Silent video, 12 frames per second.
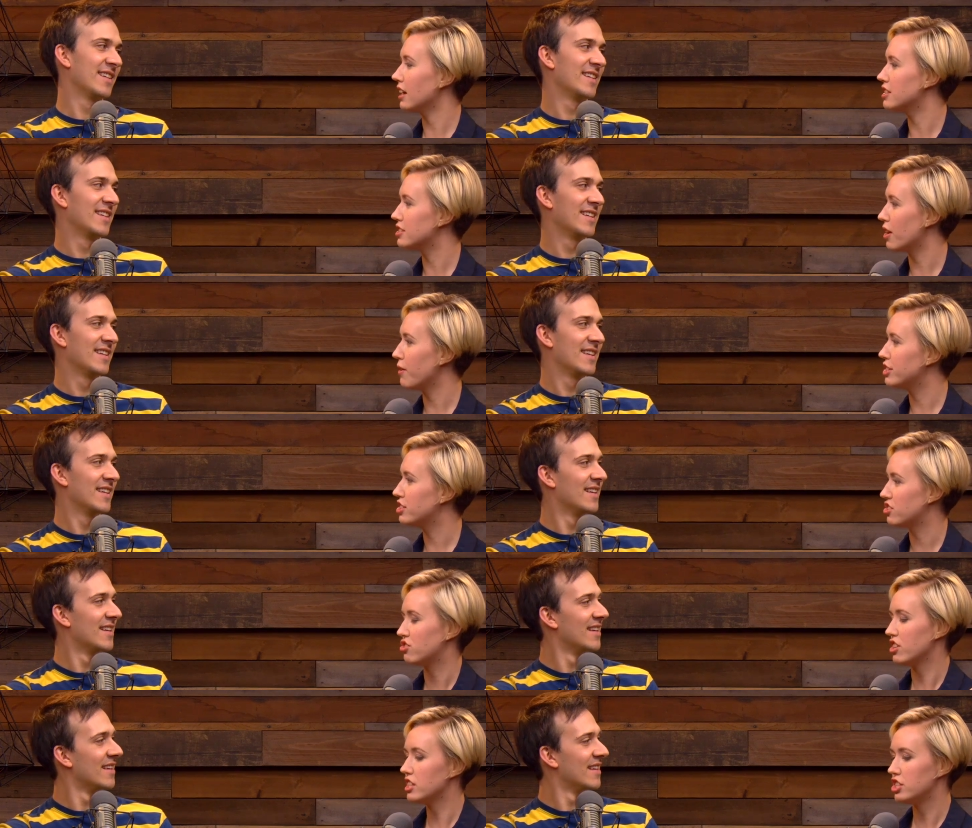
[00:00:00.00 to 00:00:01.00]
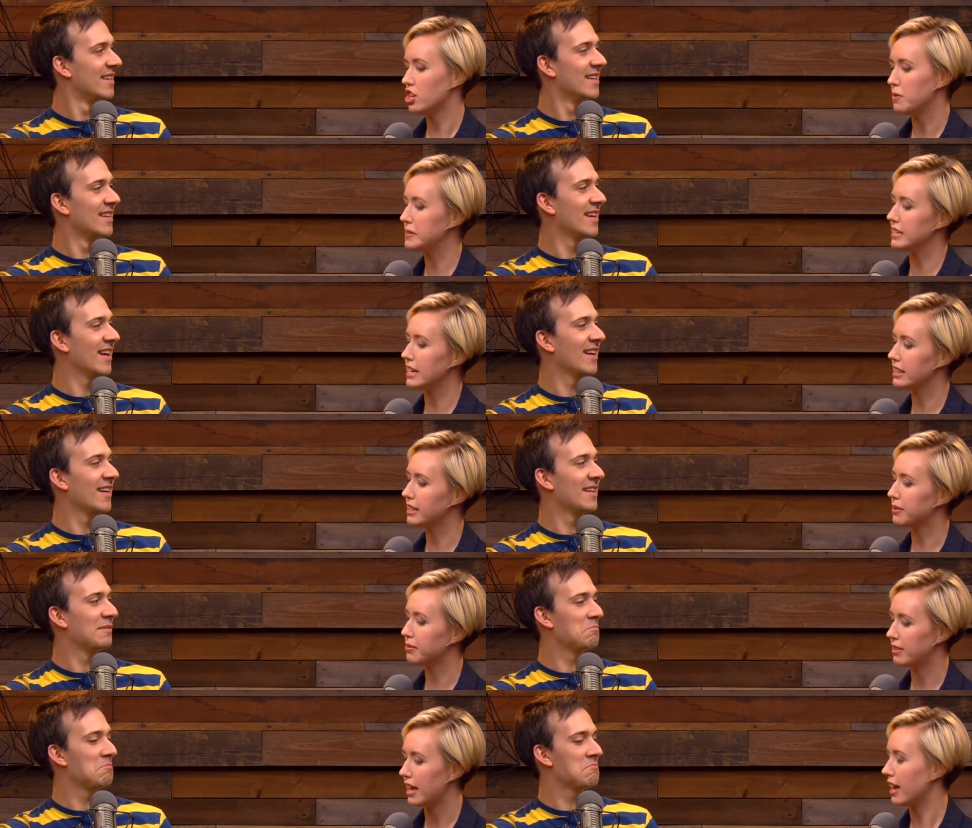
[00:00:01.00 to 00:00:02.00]
Speaker 1: and so it just treats you as another
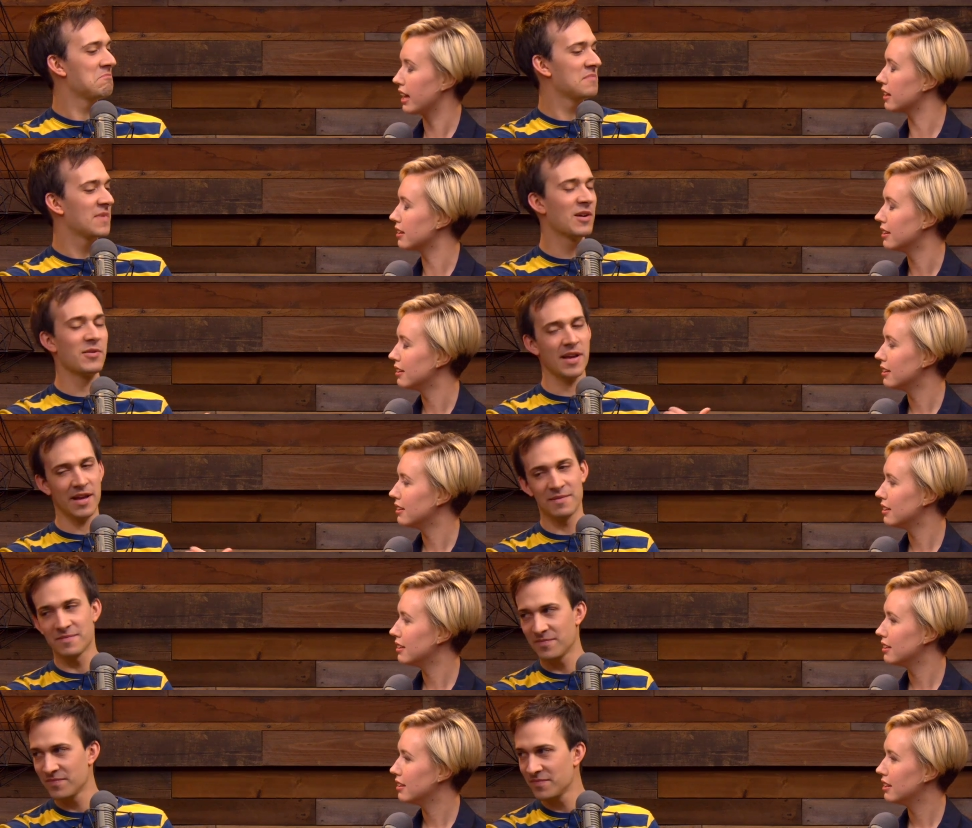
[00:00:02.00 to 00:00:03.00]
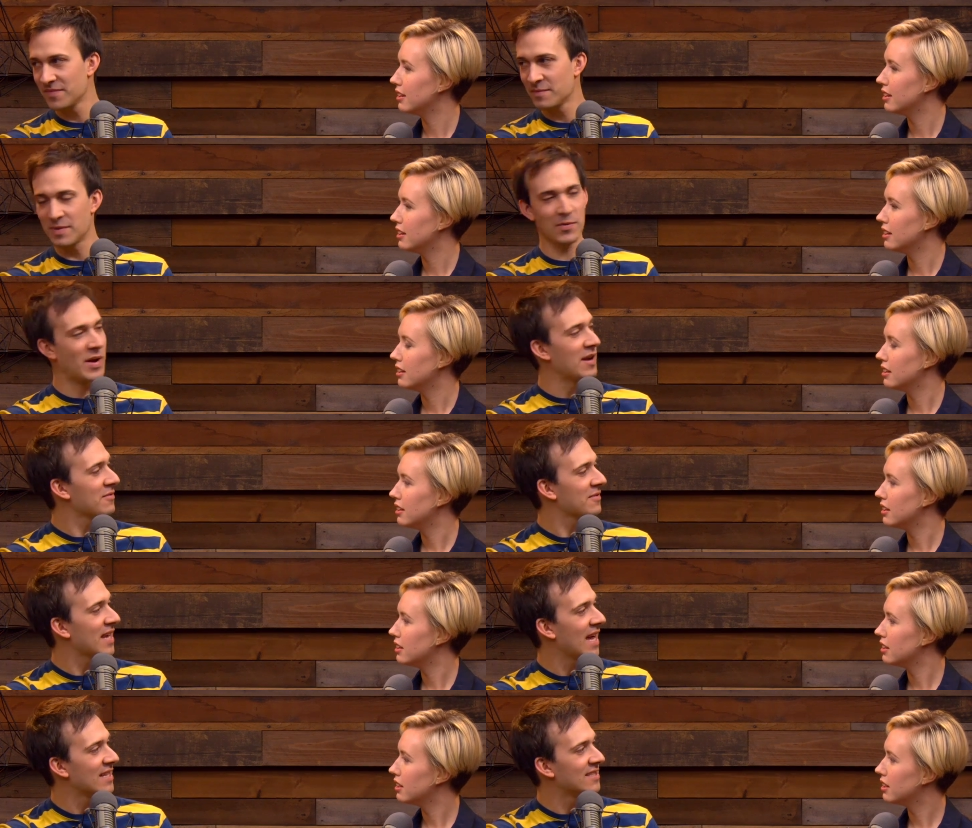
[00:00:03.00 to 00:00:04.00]
thing.
Speaker 2: Okay, but why don't
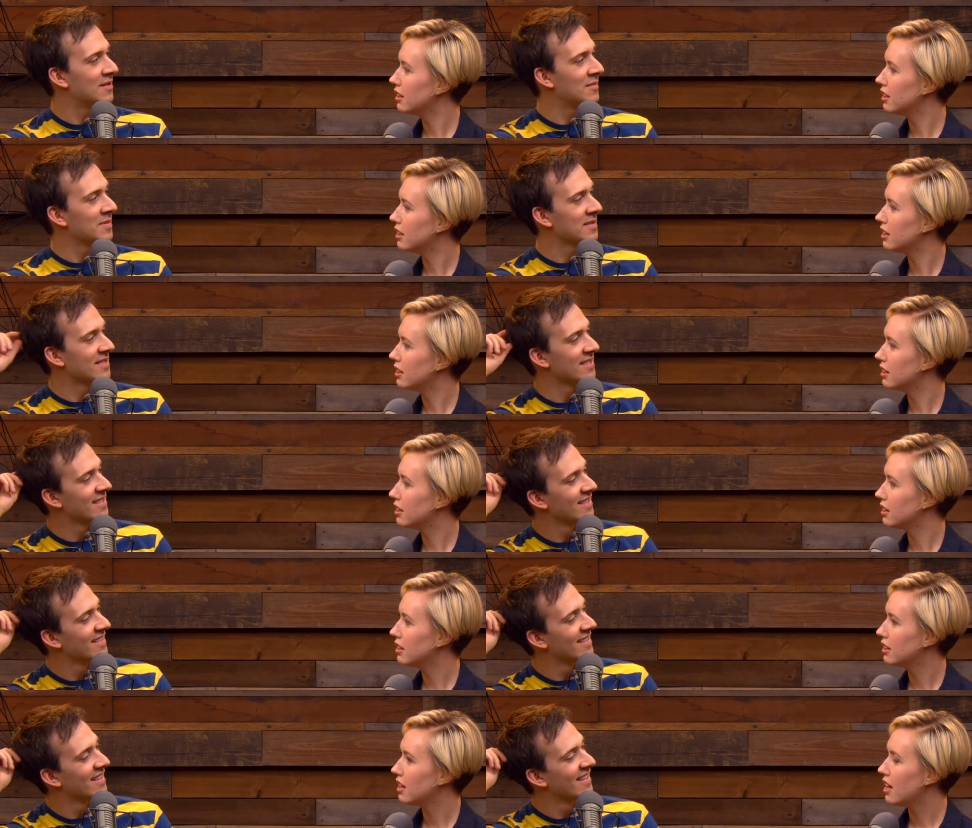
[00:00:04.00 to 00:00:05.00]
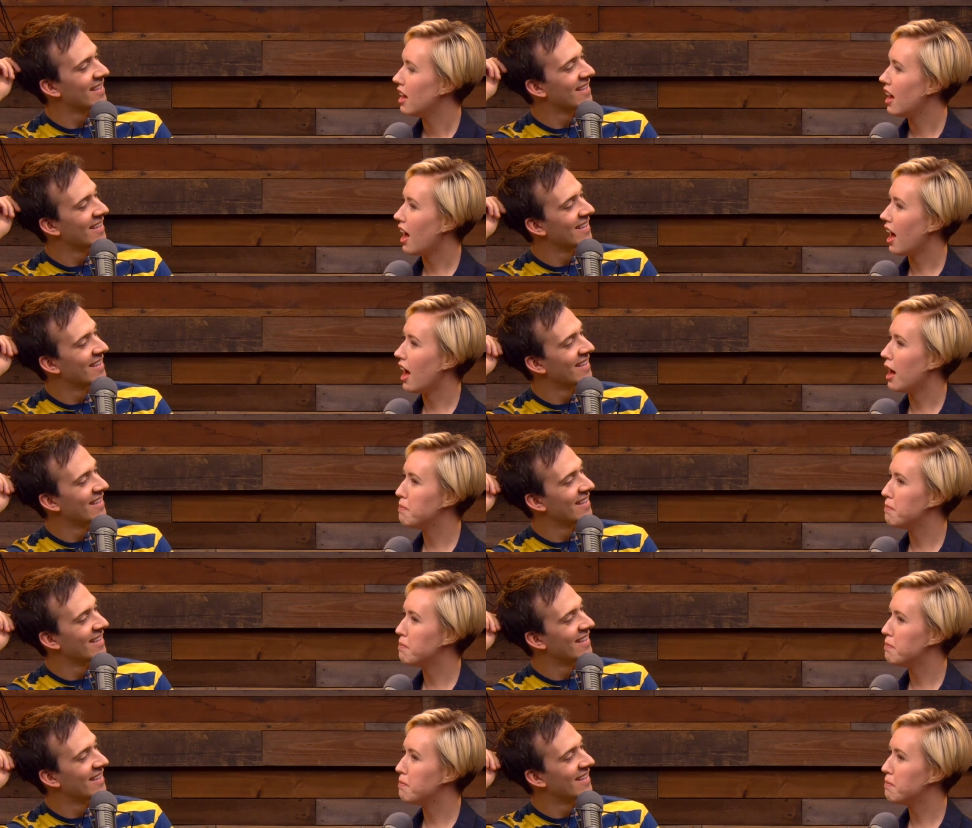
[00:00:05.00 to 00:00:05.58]
cats hump us then?
Speaker 1: uh